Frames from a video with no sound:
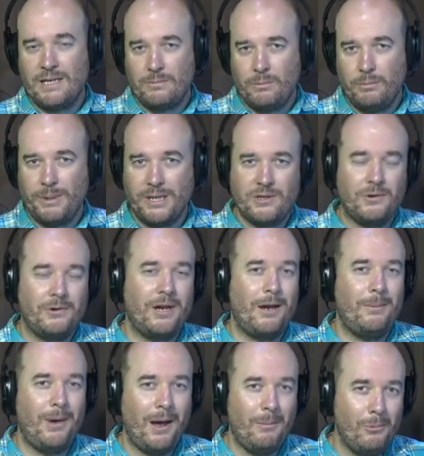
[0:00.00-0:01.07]
We'll be talking
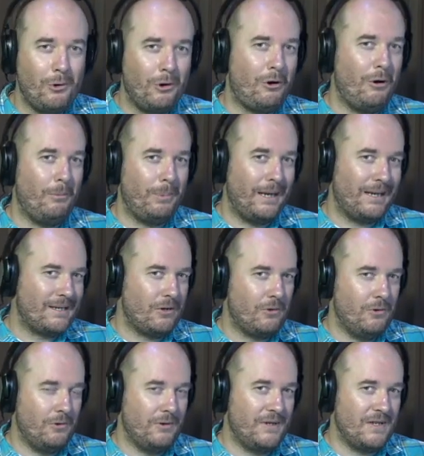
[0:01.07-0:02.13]
about more complex
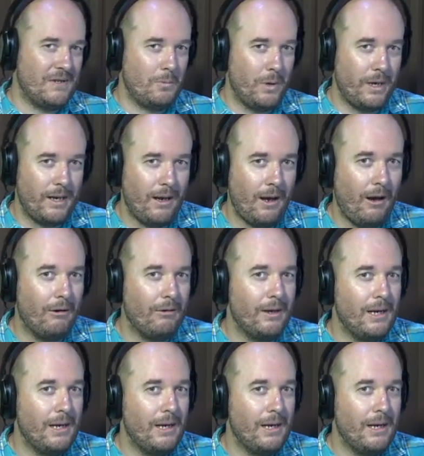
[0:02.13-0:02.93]
chords as we go.